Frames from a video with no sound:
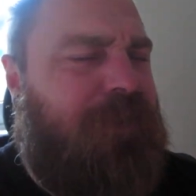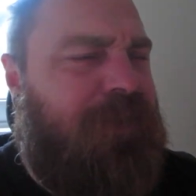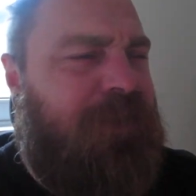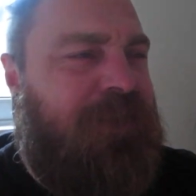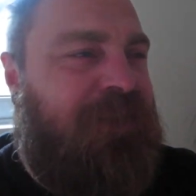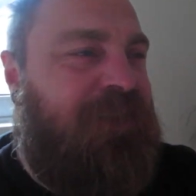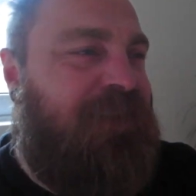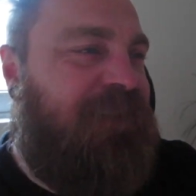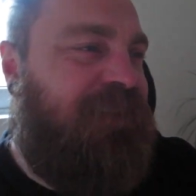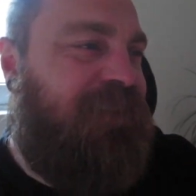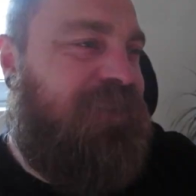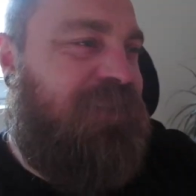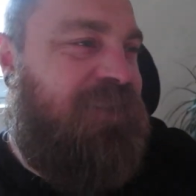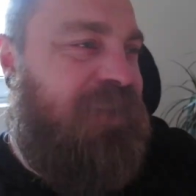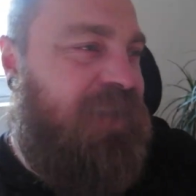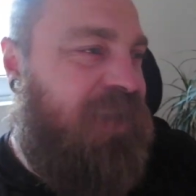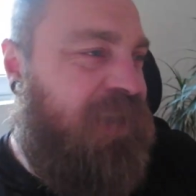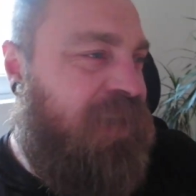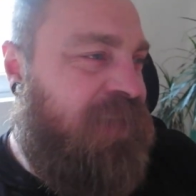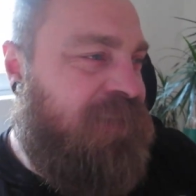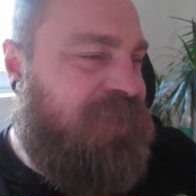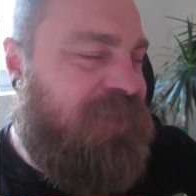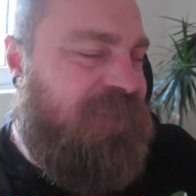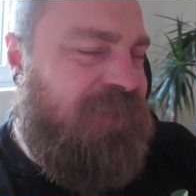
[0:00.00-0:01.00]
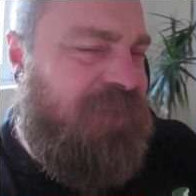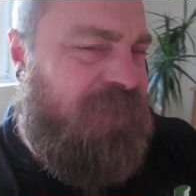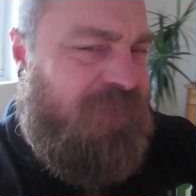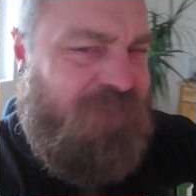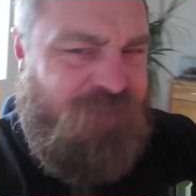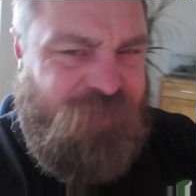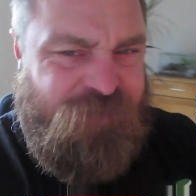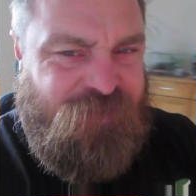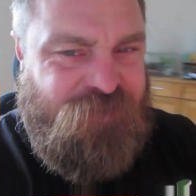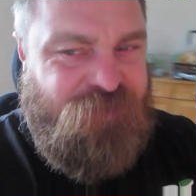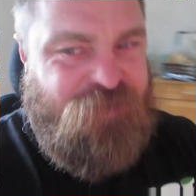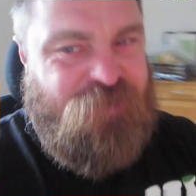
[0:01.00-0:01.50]
it's
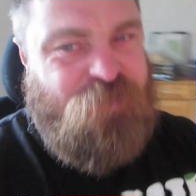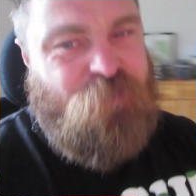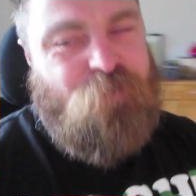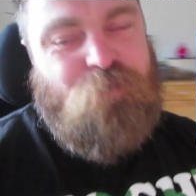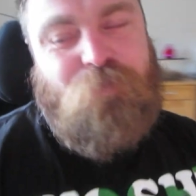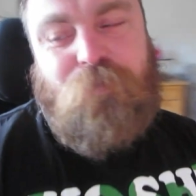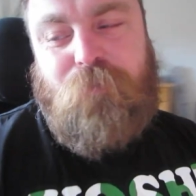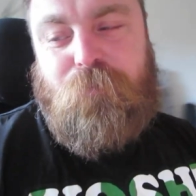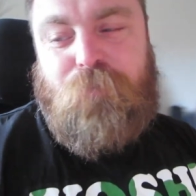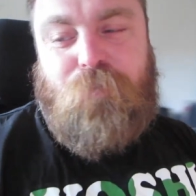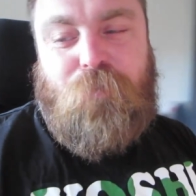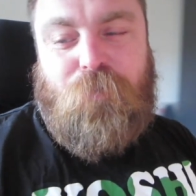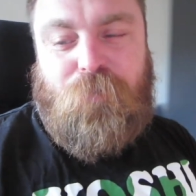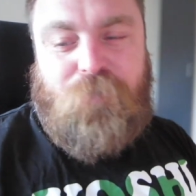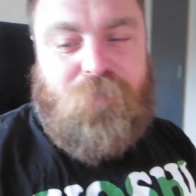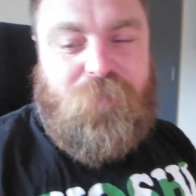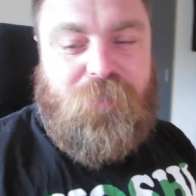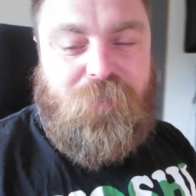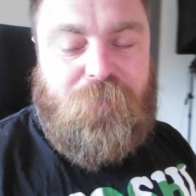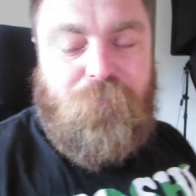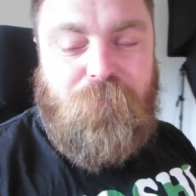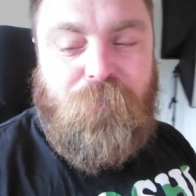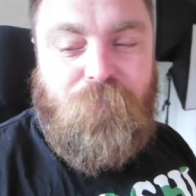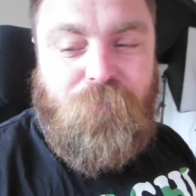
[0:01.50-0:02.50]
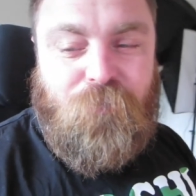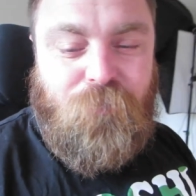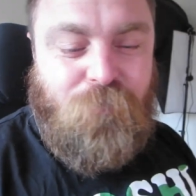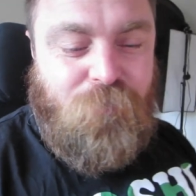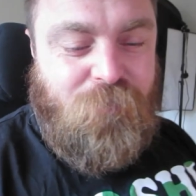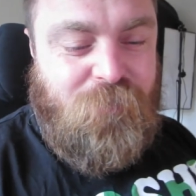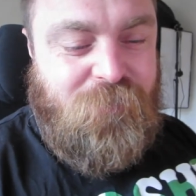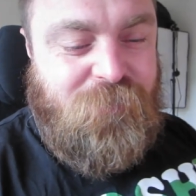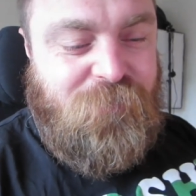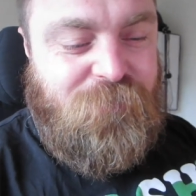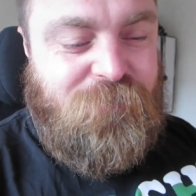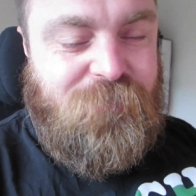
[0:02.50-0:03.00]
not too important
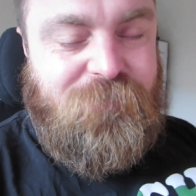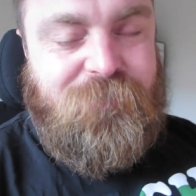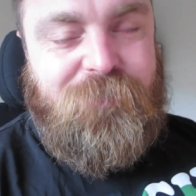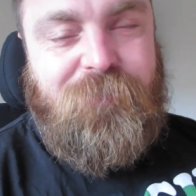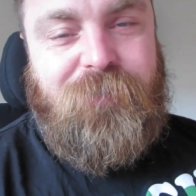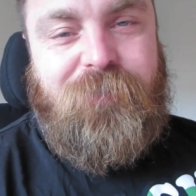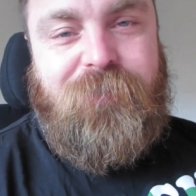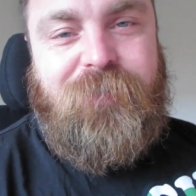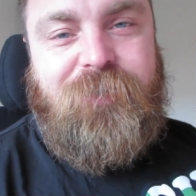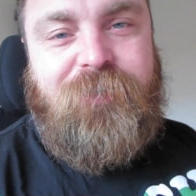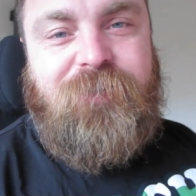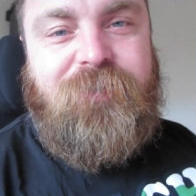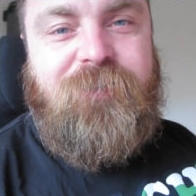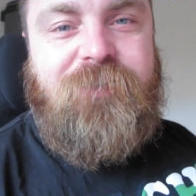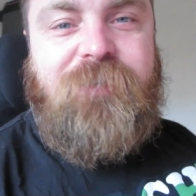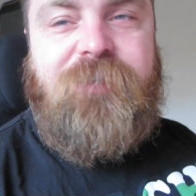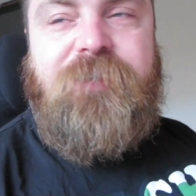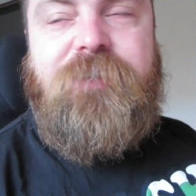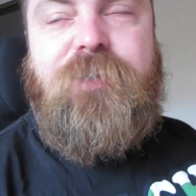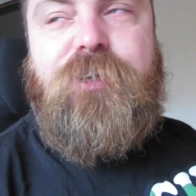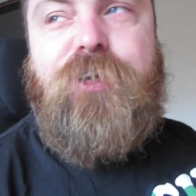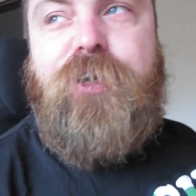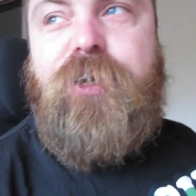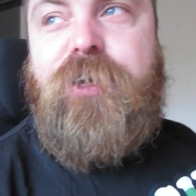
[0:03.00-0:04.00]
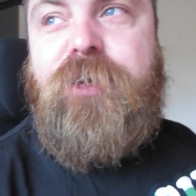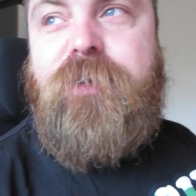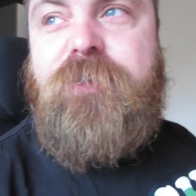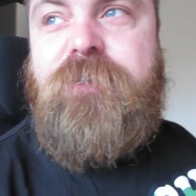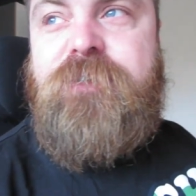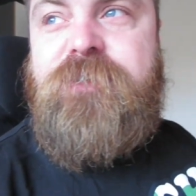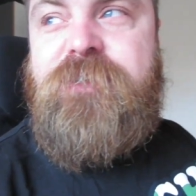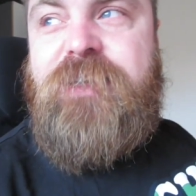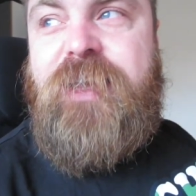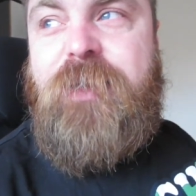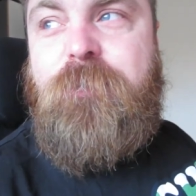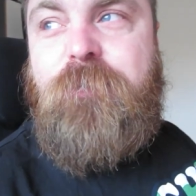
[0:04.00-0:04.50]
anymore. It's just another year
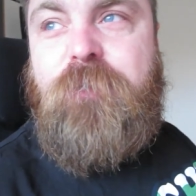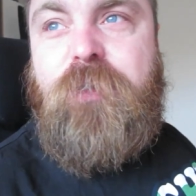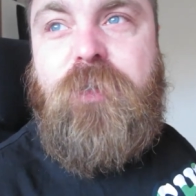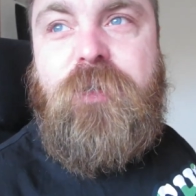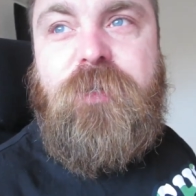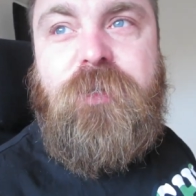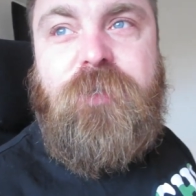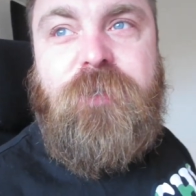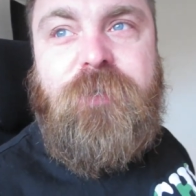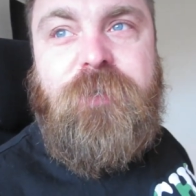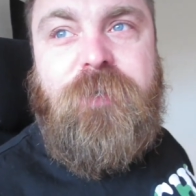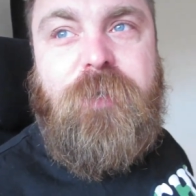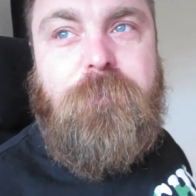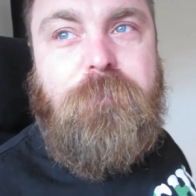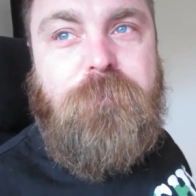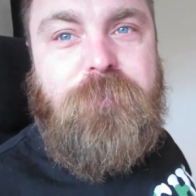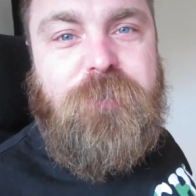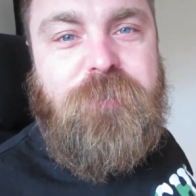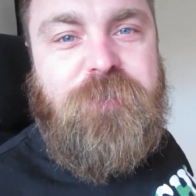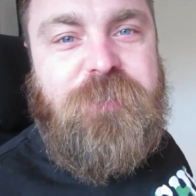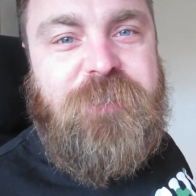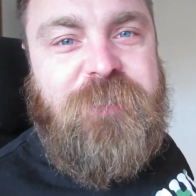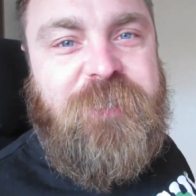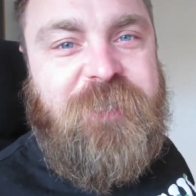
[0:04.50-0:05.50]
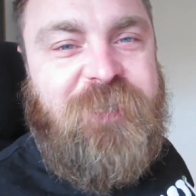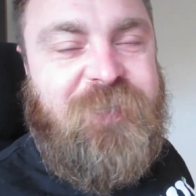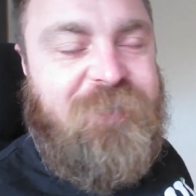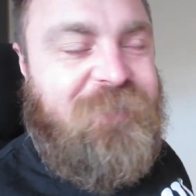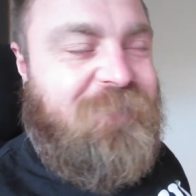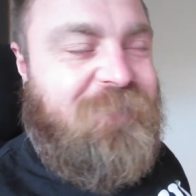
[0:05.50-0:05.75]
slammed on your numbers.